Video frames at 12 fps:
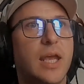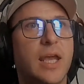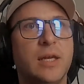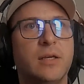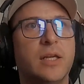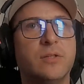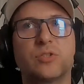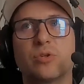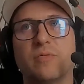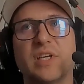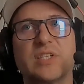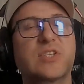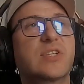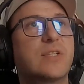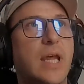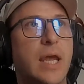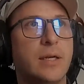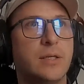and sort of
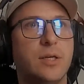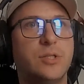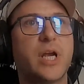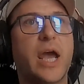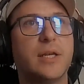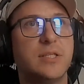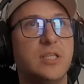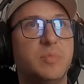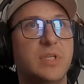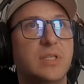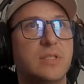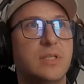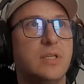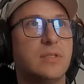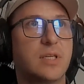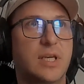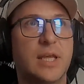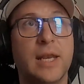extend chat gpt
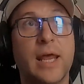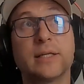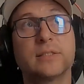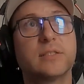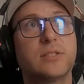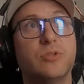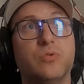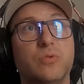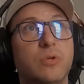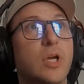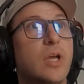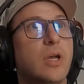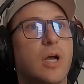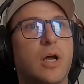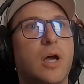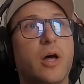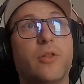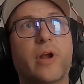to connect to
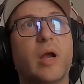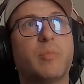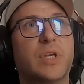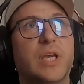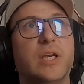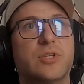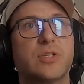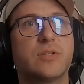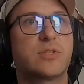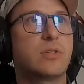other applications.